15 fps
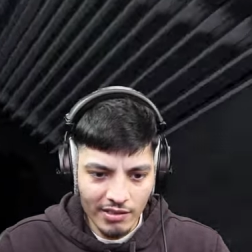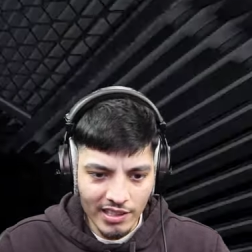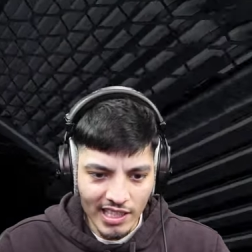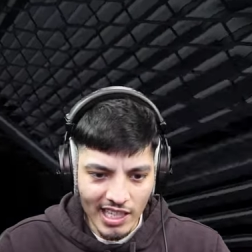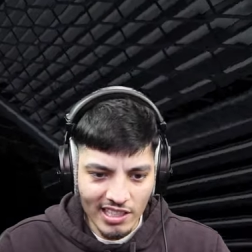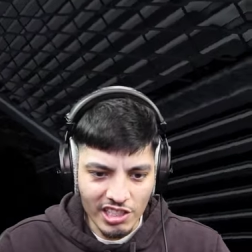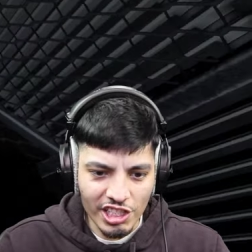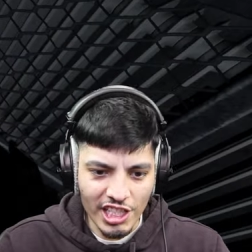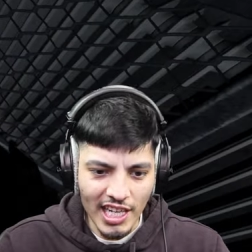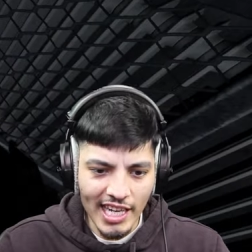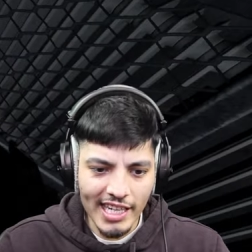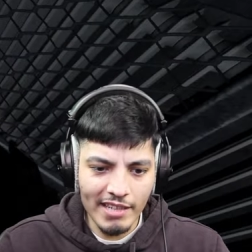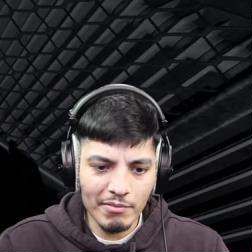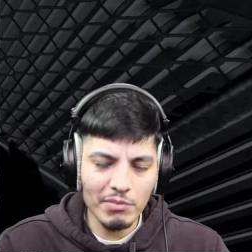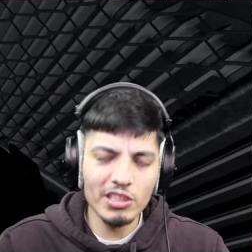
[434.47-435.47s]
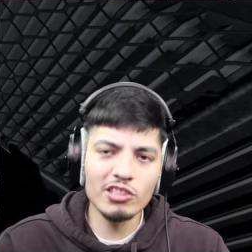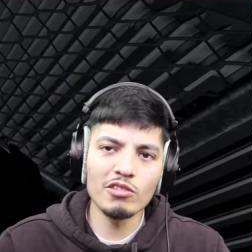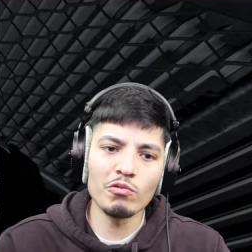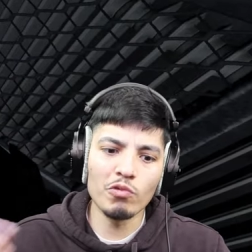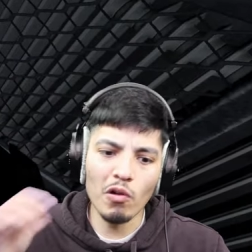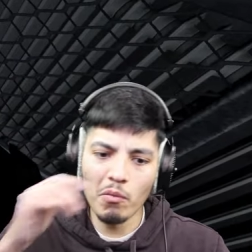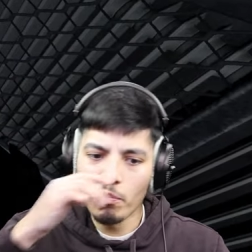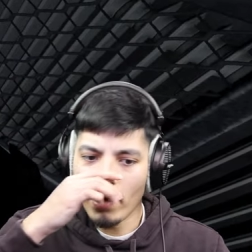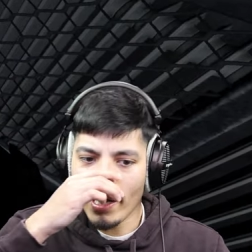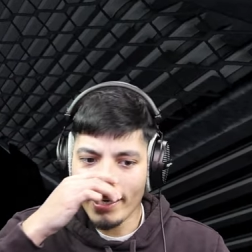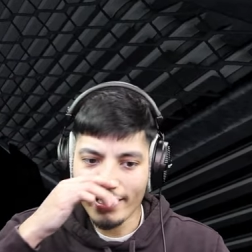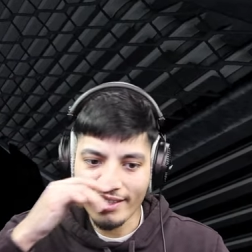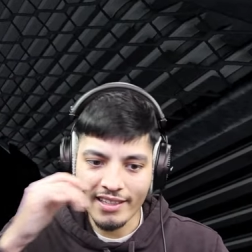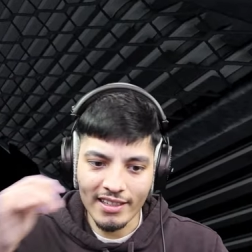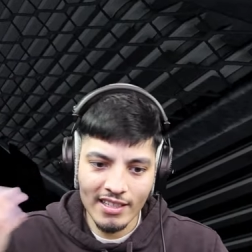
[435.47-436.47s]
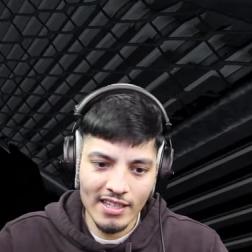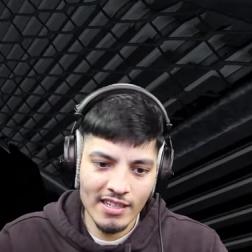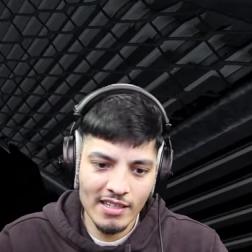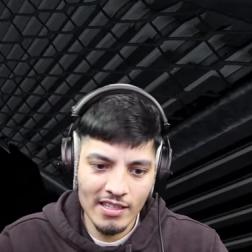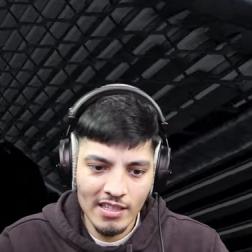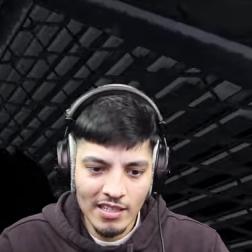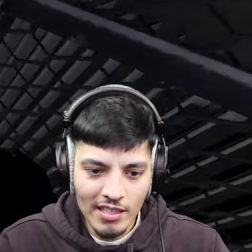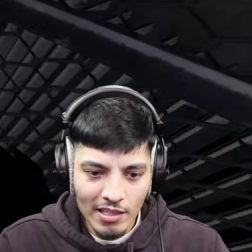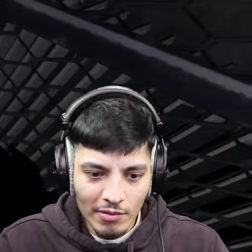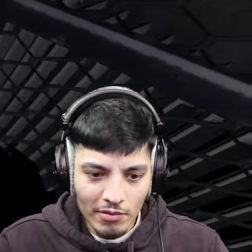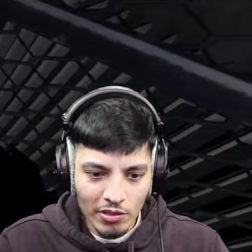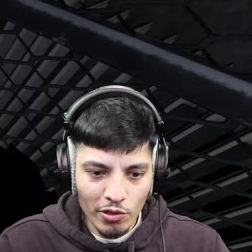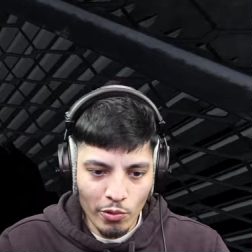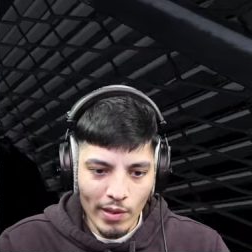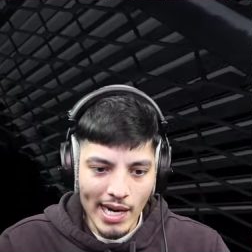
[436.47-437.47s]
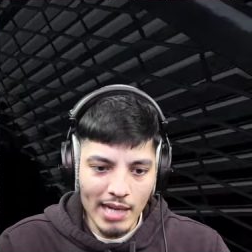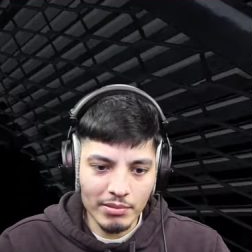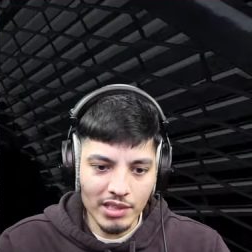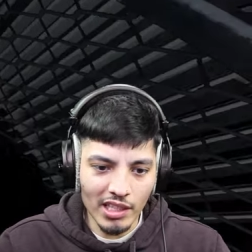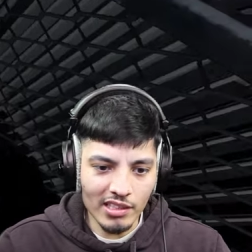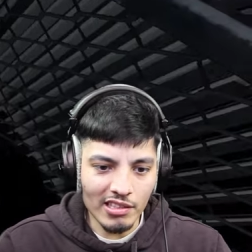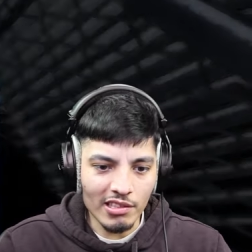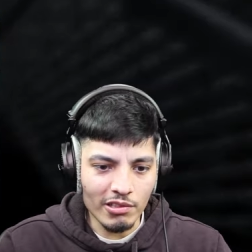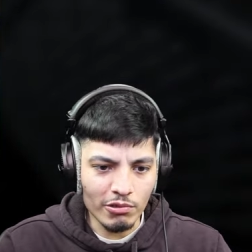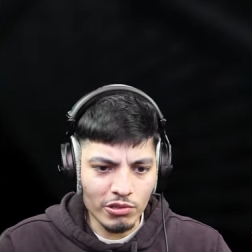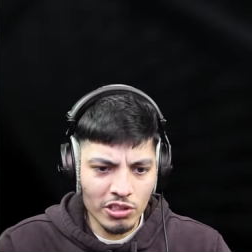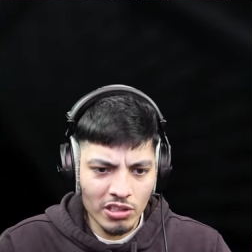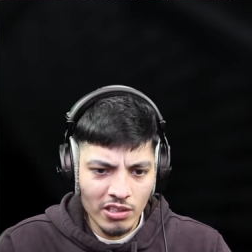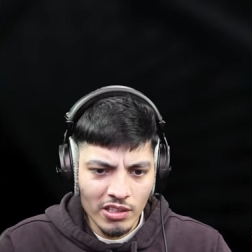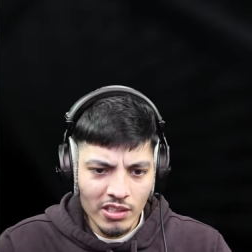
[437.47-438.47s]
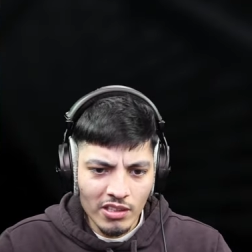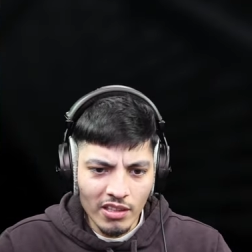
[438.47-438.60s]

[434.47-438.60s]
We got a giant Mr. Robotic Krabs on the loose.